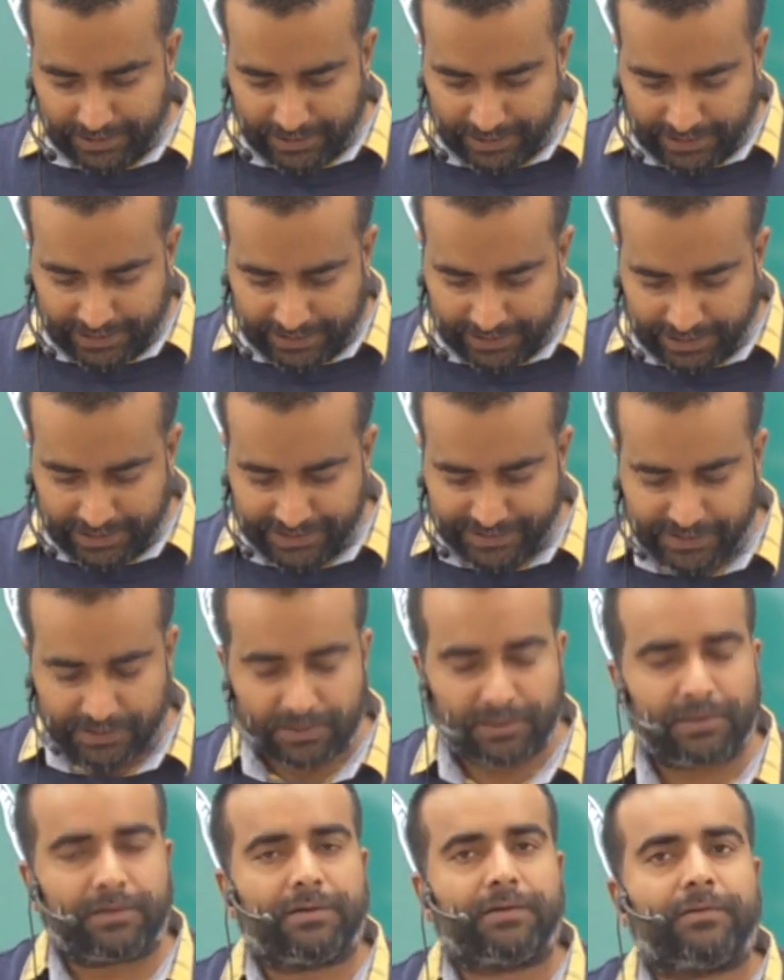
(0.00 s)
it
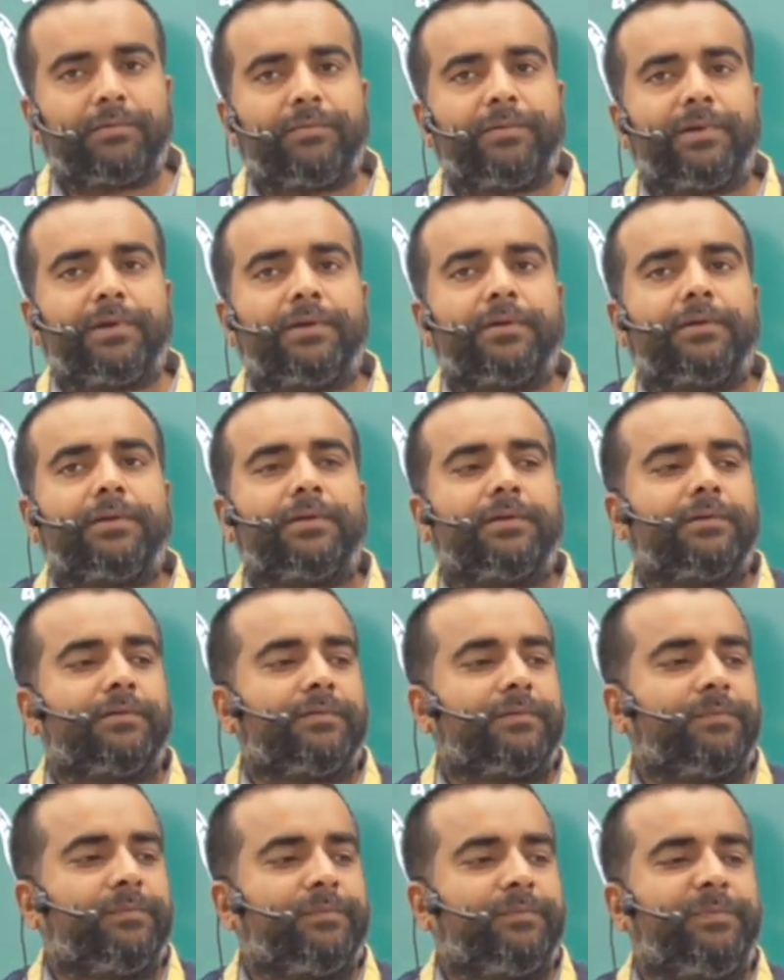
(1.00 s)
is
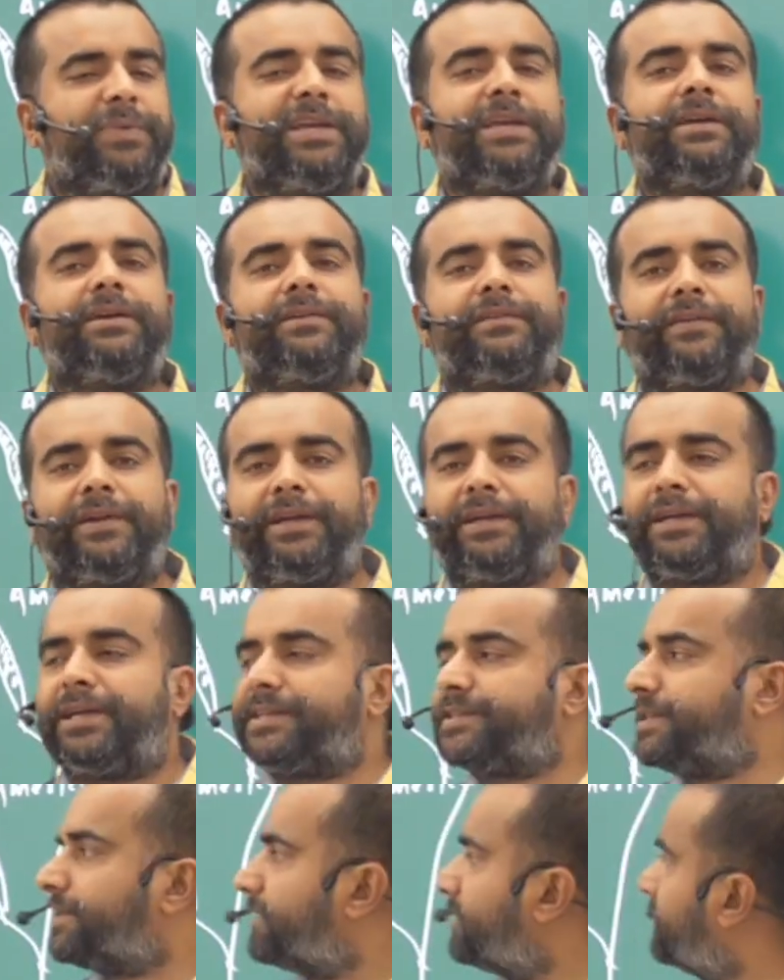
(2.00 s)
being
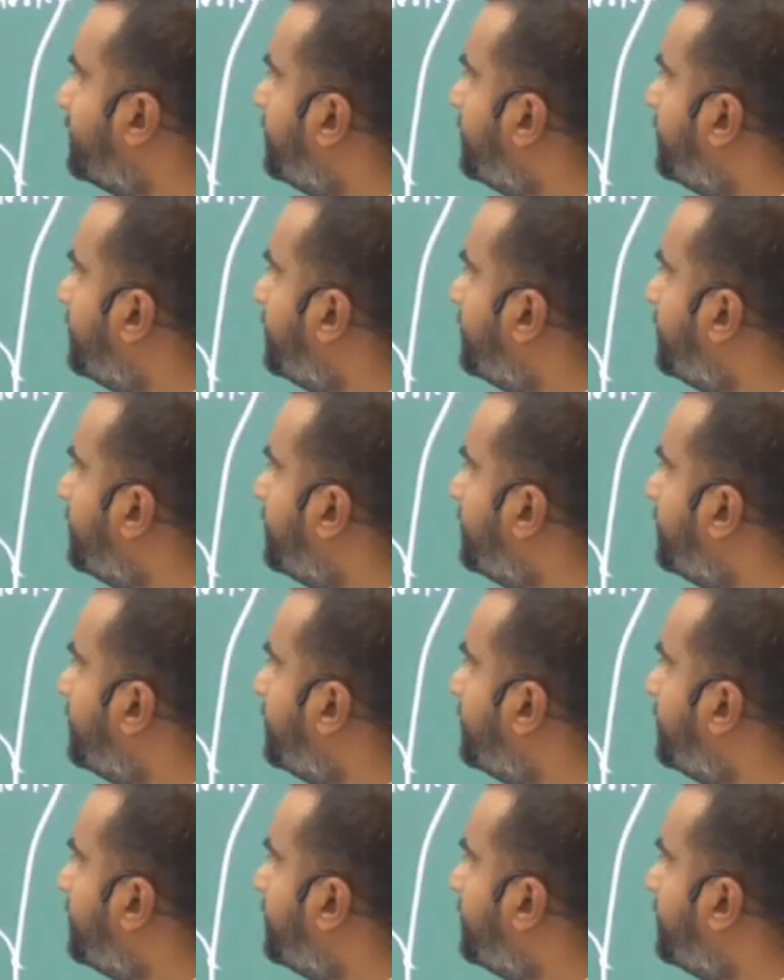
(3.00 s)
treated as